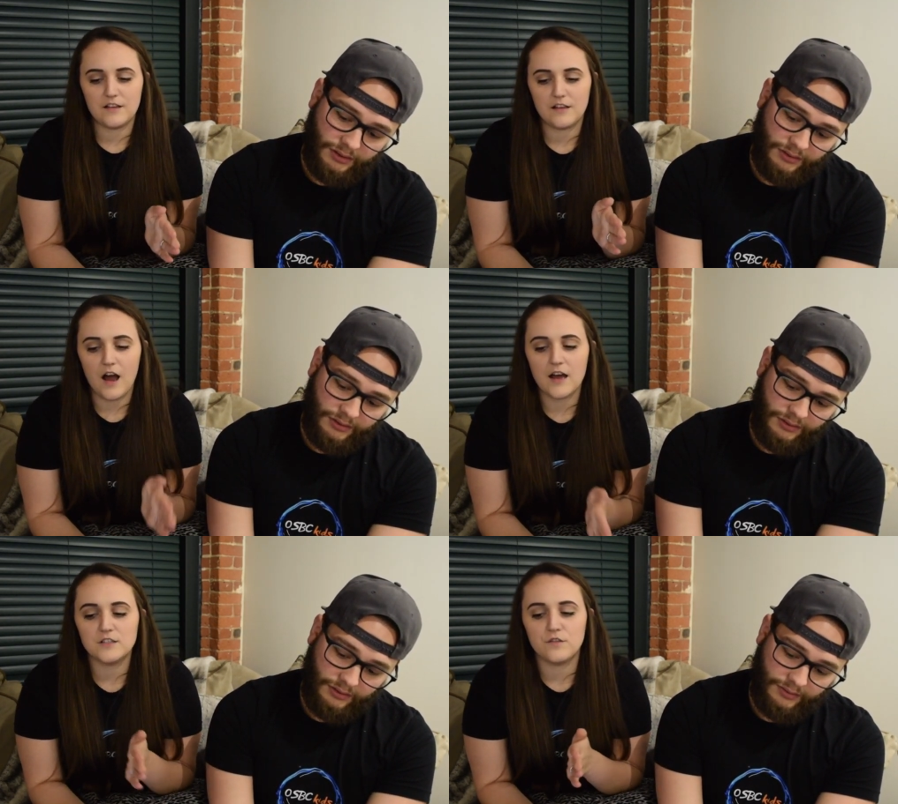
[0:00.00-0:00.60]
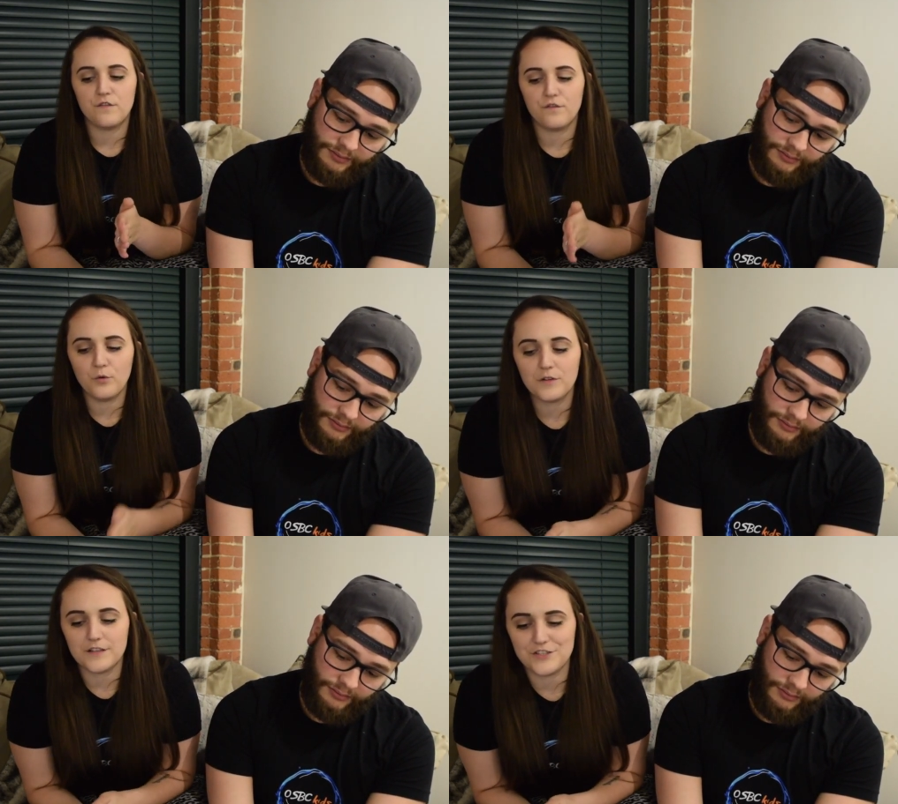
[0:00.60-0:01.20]
Speaker 1: God's
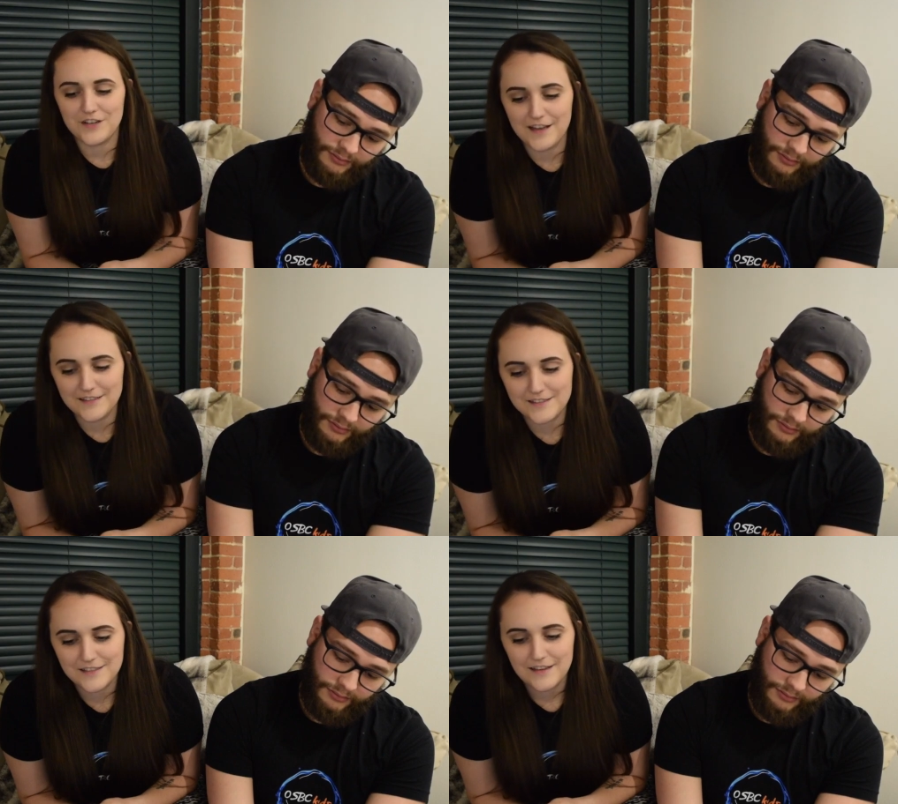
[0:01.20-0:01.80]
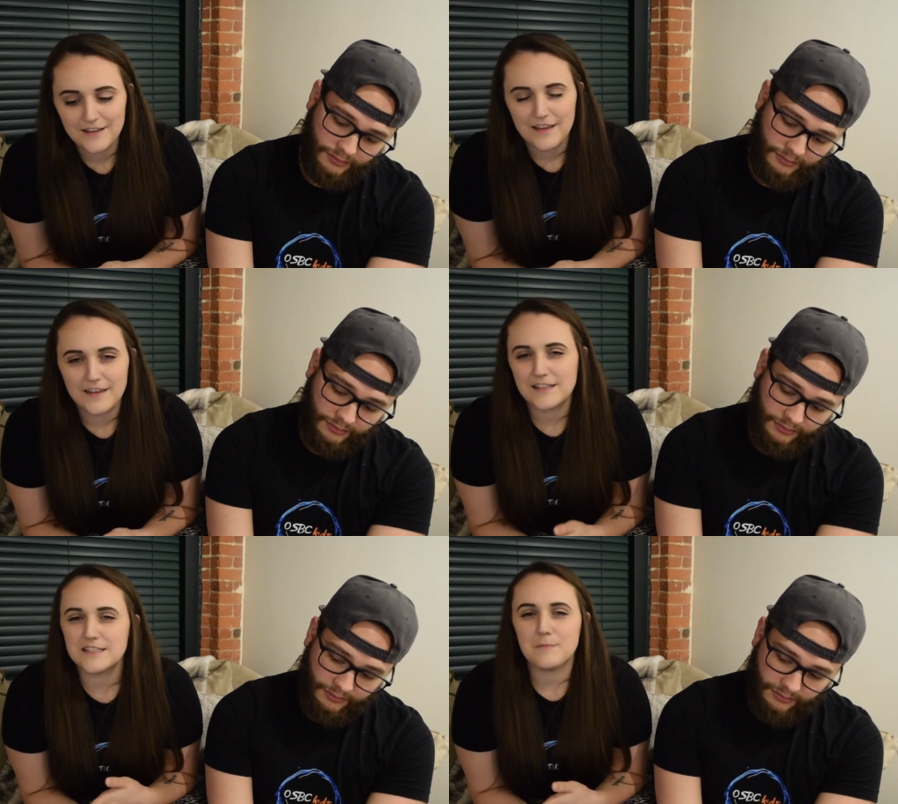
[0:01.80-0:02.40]
foolishness.
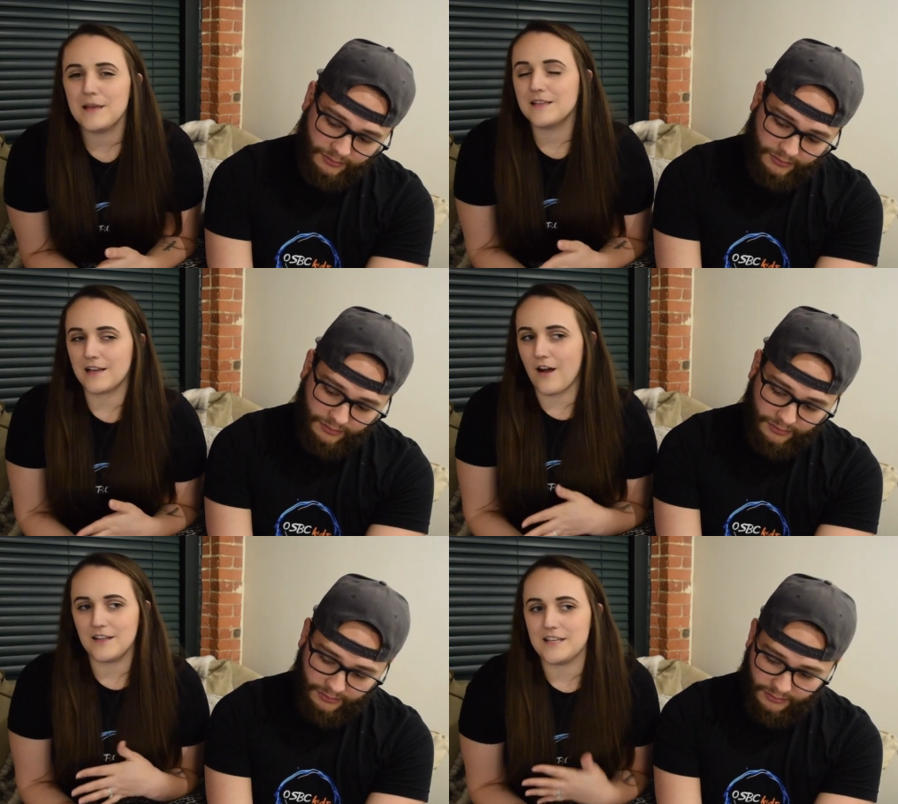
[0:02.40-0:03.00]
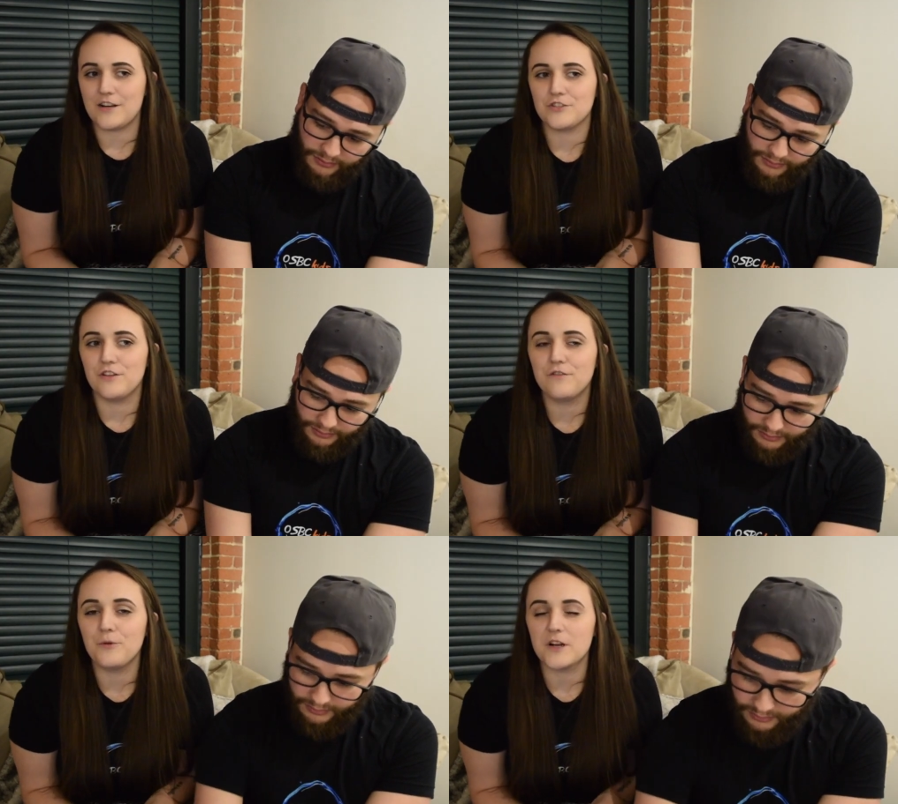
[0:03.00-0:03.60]
It doesn't mean that God's
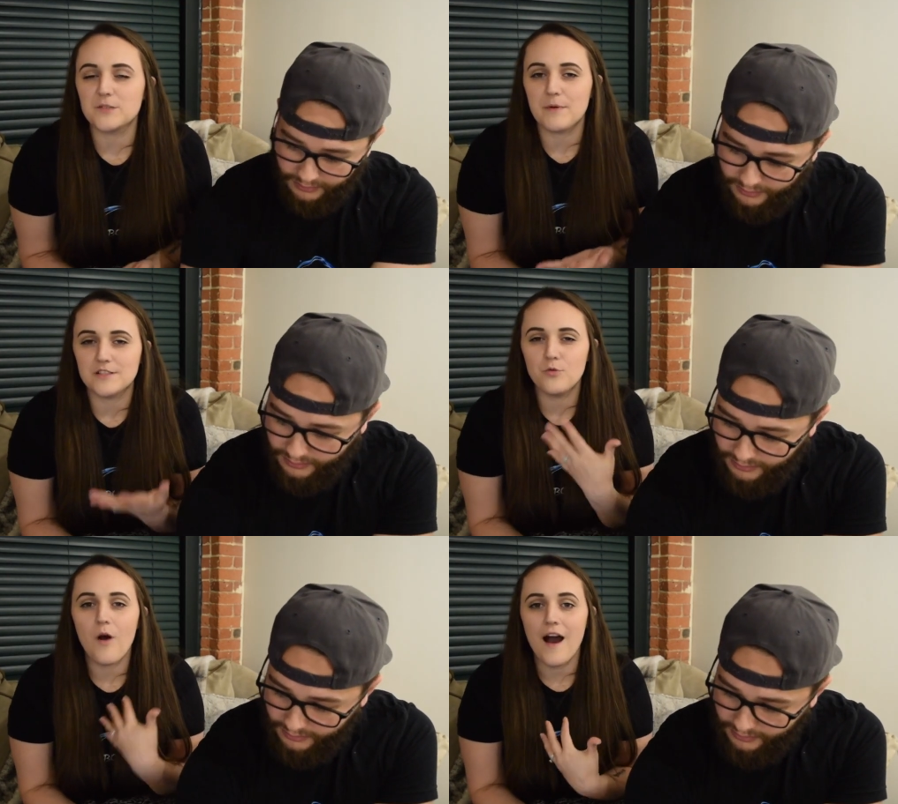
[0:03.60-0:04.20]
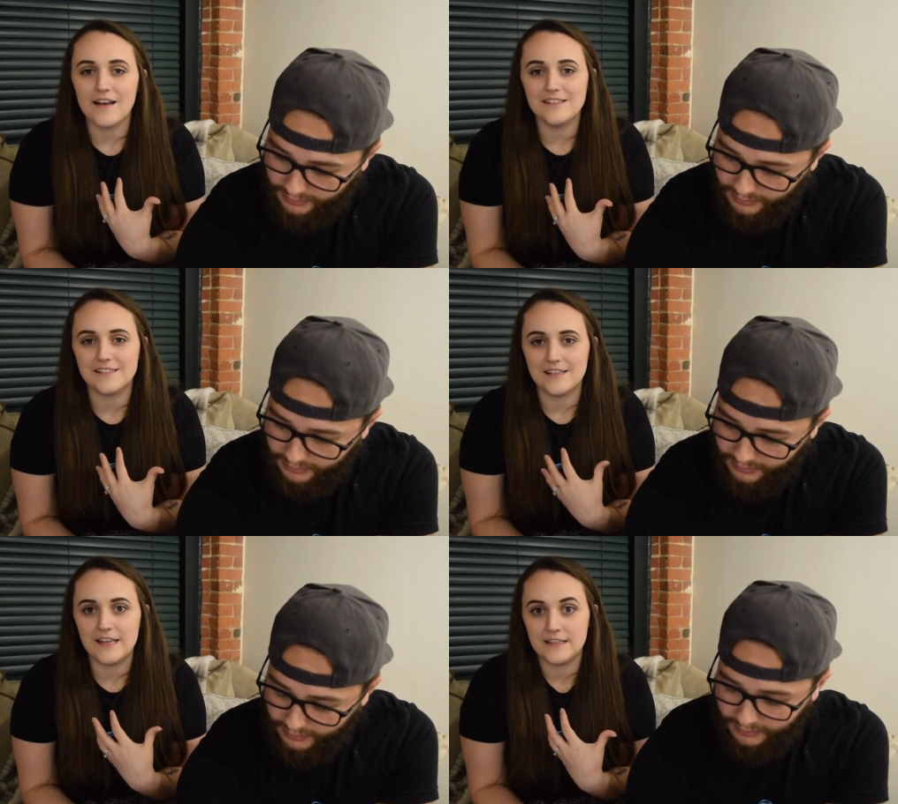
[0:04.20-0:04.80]
actually foolish, but to
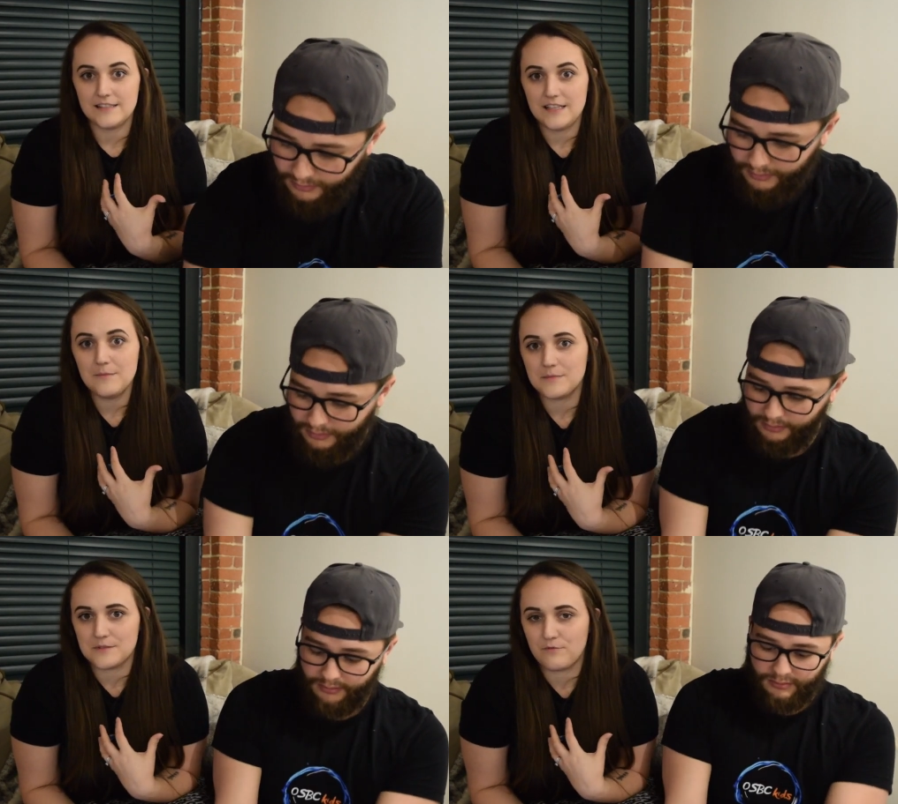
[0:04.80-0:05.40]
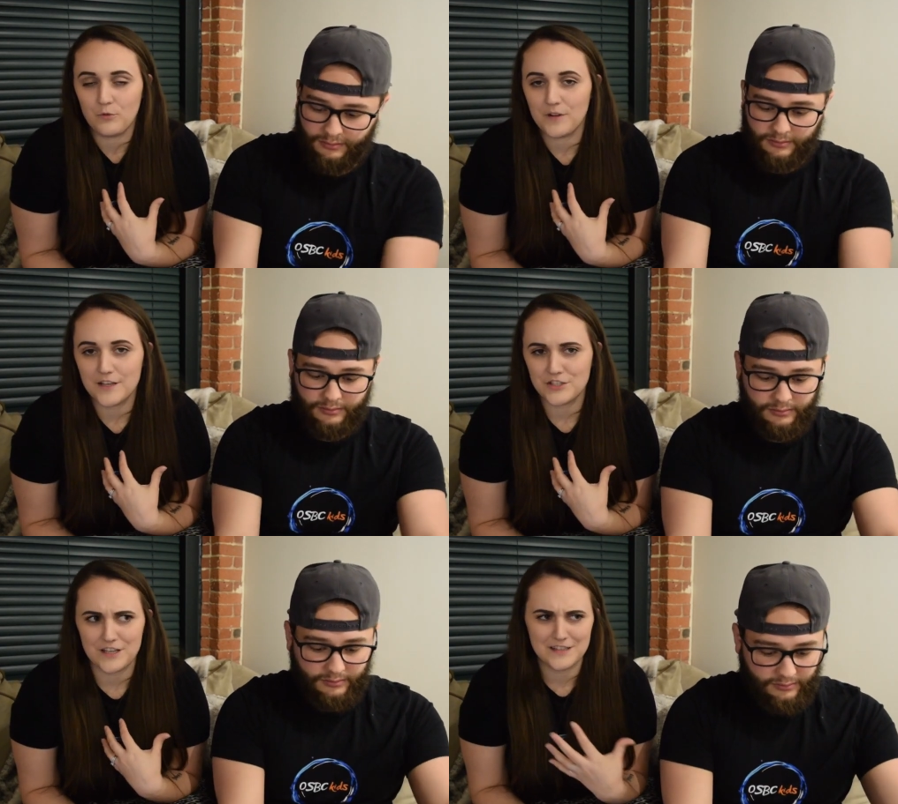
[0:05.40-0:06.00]
us it seems
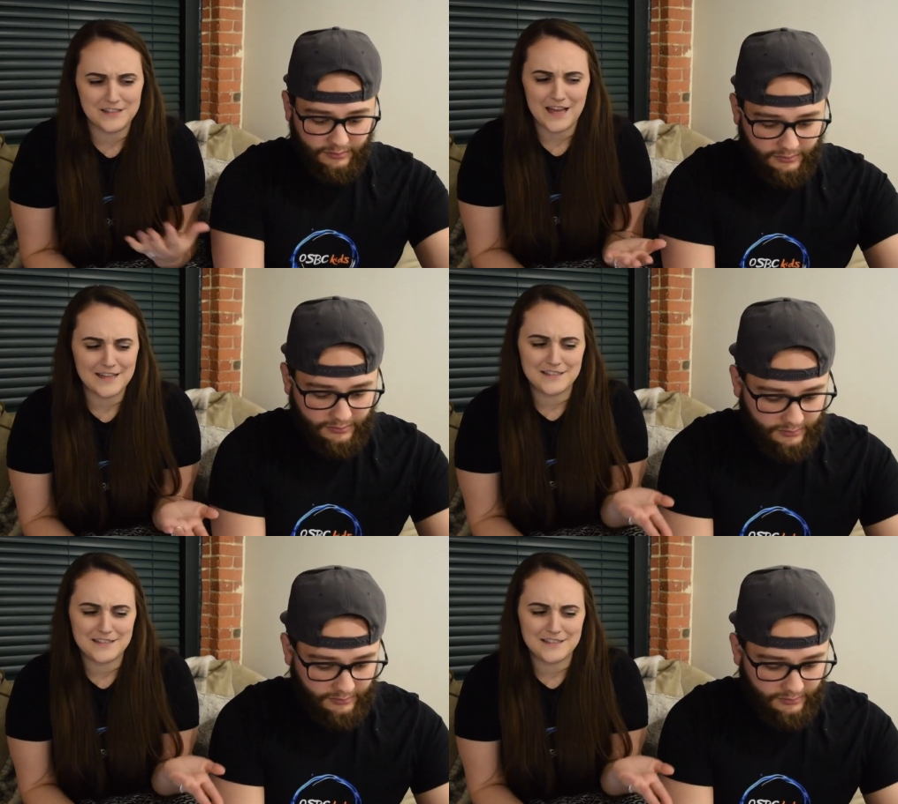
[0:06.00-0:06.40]
foolish. It, that